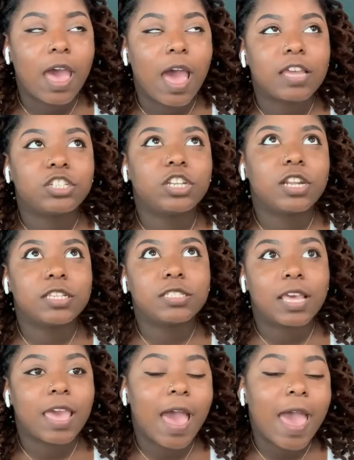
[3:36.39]
I shouldn't
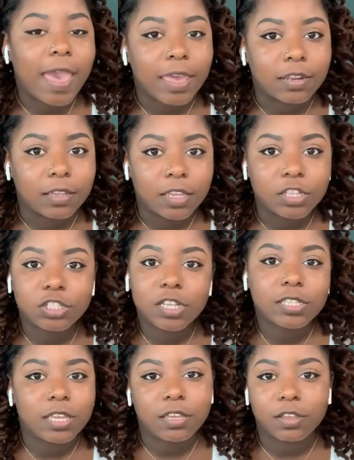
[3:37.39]
say I hate it, it's
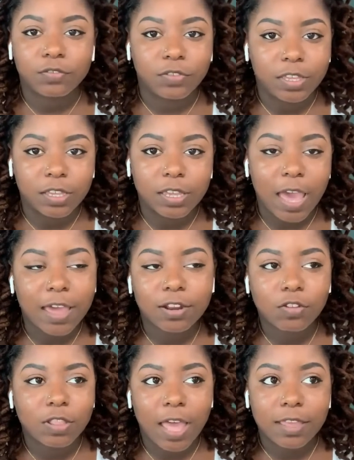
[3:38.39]
just inconvenient. I
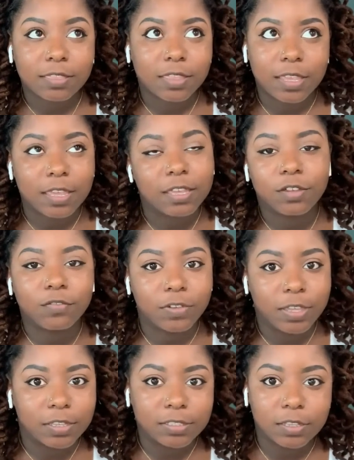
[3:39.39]
don't like the
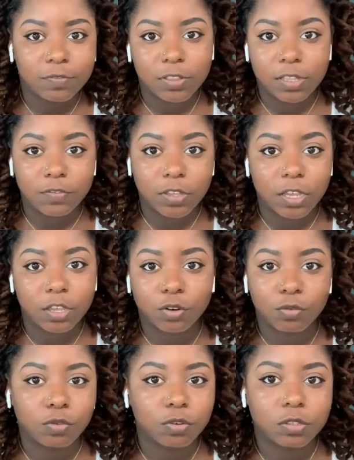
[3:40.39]
inconvenience of living in
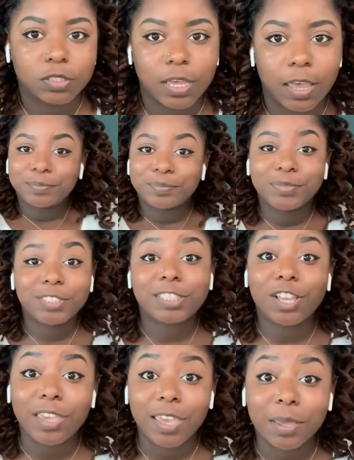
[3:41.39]
a rural town.
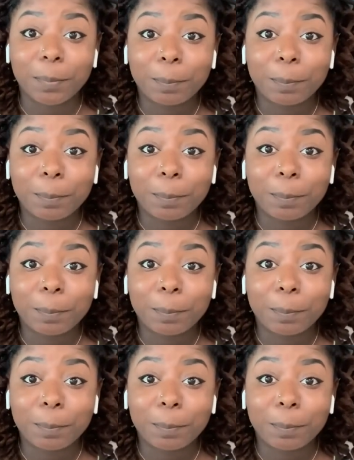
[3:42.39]
So yeah.